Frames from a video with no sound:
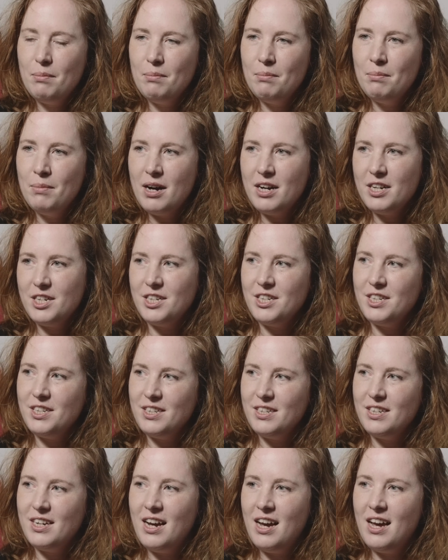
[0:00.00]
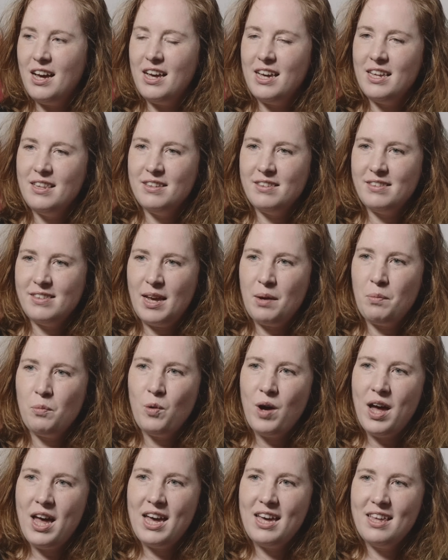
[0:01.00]
much uh, in the same
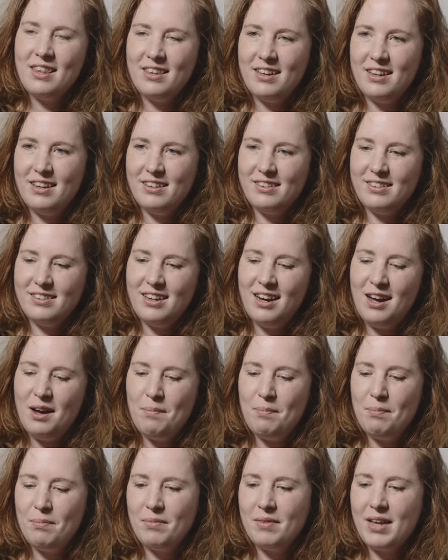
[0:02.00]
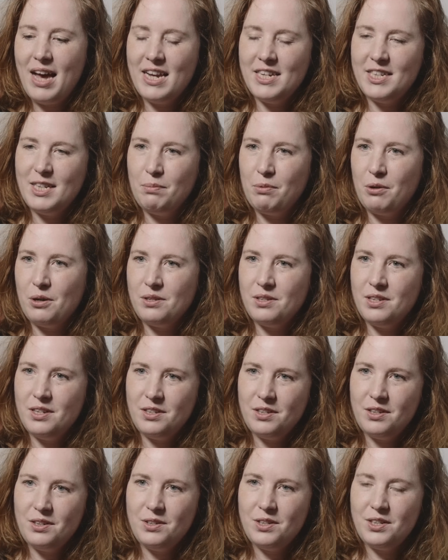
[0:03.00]
way that um,
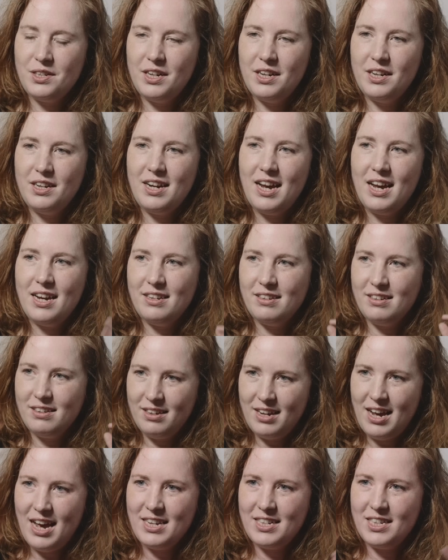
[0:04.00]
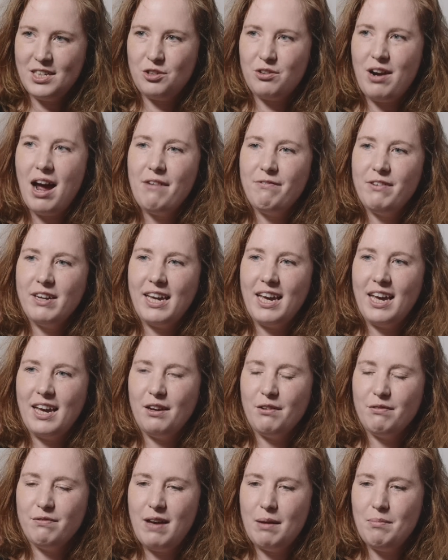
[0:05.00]
anti-prostitution and
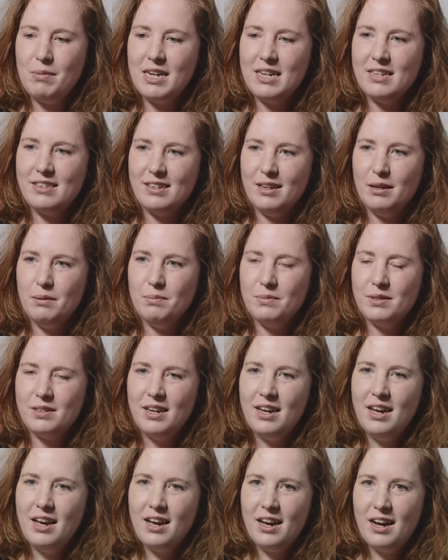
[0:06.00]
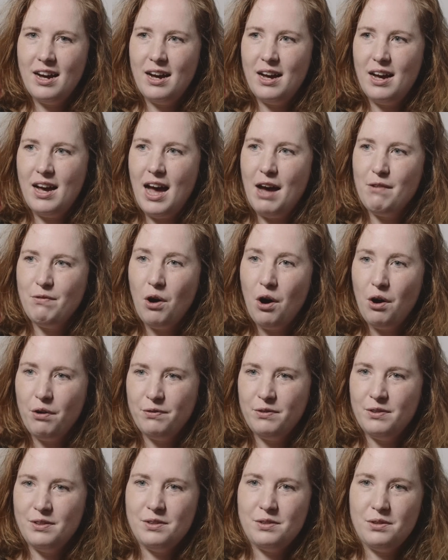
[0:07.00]
anti-trafficking feminisms uh, have
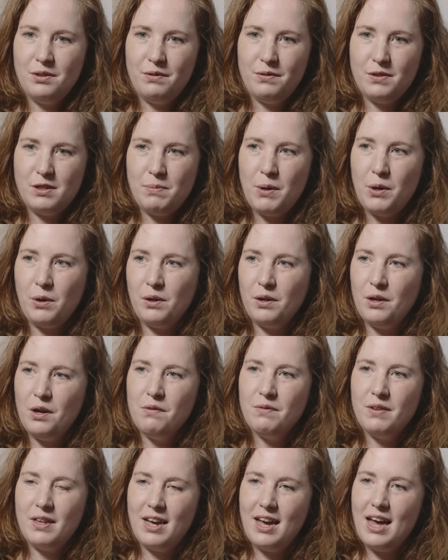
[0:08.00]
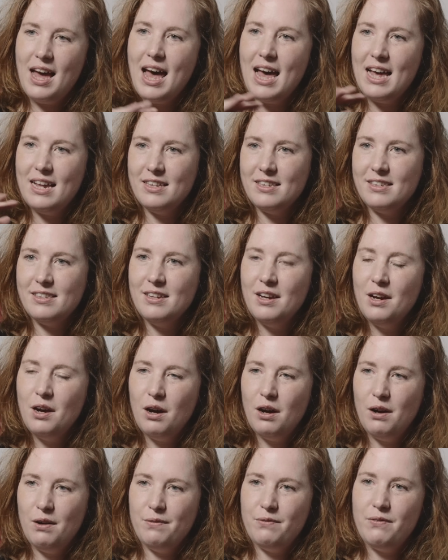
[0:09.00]
often sort of spoken over the heads
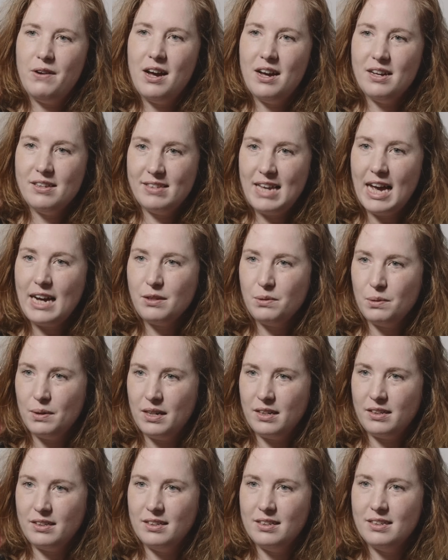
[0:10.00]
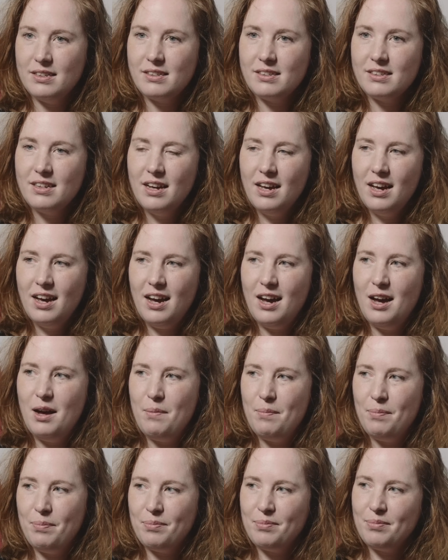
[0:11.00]
of uh, sex workers
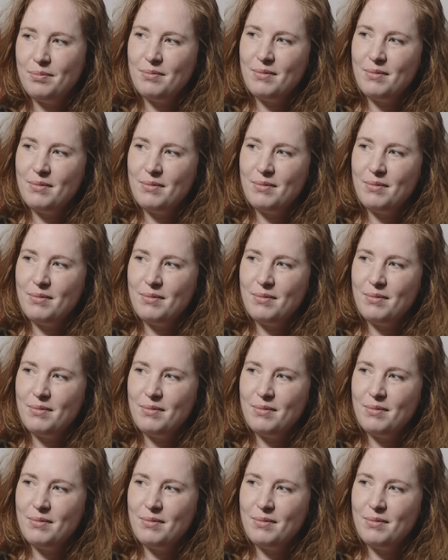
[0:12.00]
um,